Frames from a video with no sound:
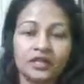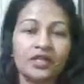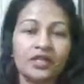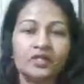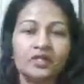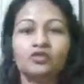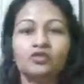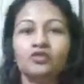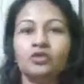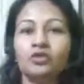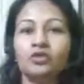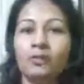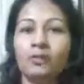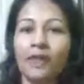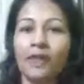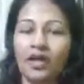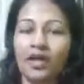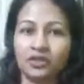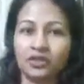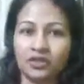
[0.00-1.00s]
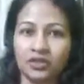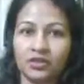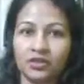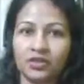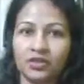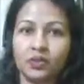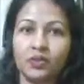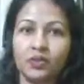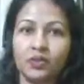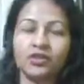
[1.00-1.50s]
and it's going to match it
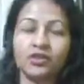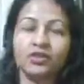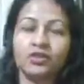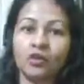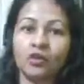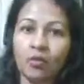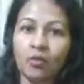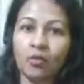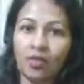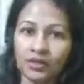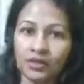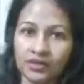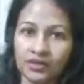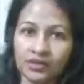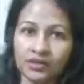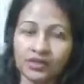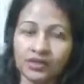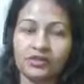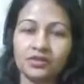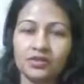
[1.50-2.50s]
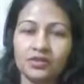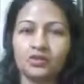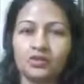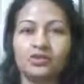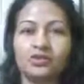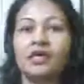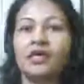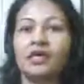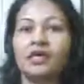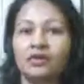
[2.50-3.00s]
with your bodily
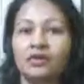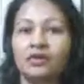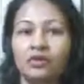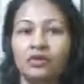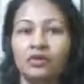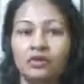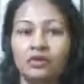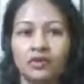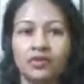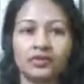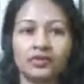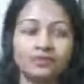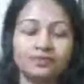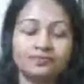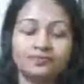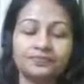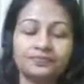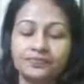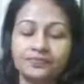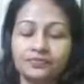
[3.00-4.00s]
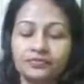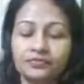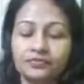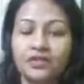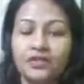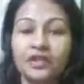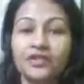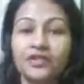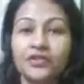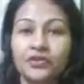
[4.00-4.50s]
sensation and the context
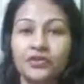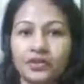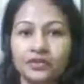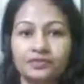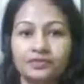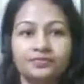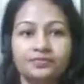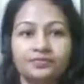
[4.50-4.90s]
that you're in.